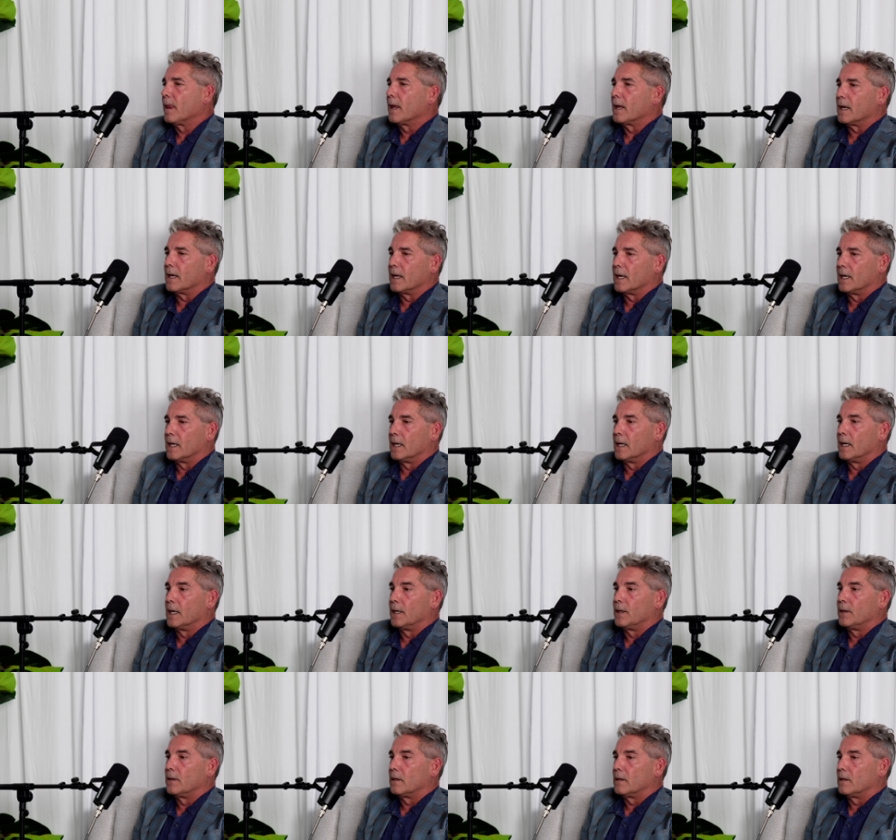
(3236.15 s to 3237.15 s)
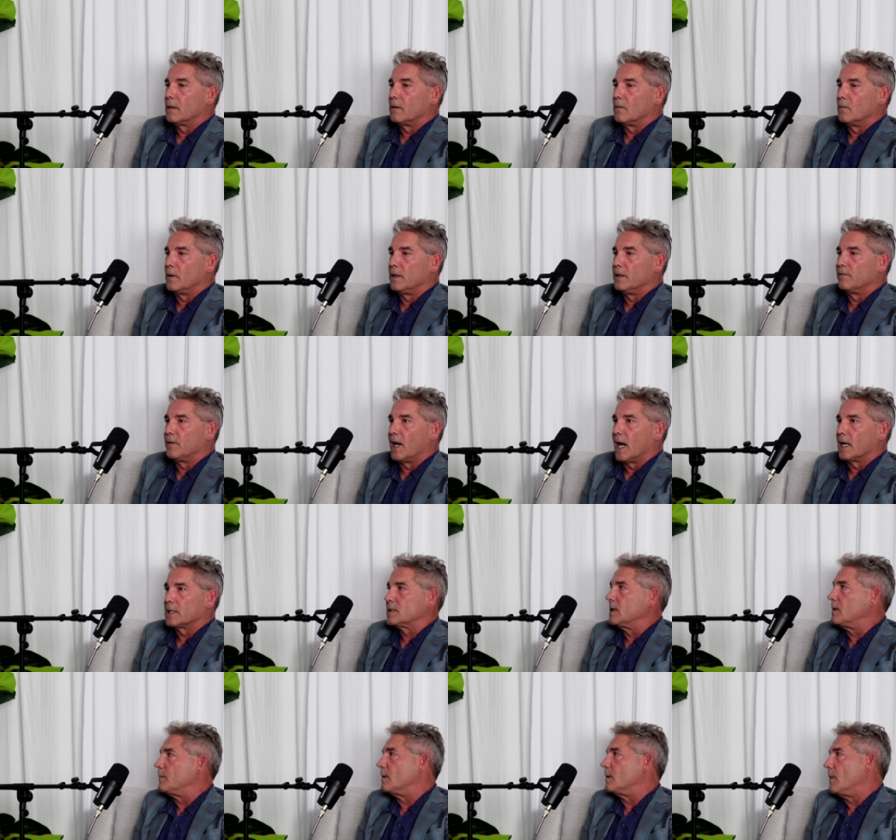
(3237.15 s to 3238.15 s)
and we've
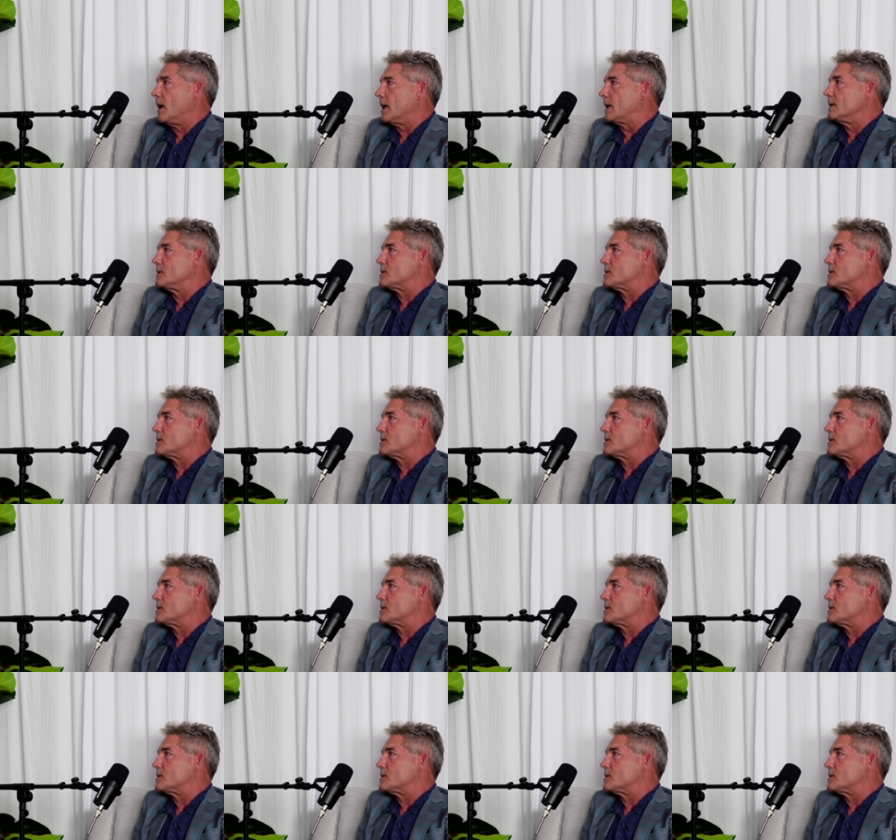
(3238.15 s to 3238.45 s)
actually been making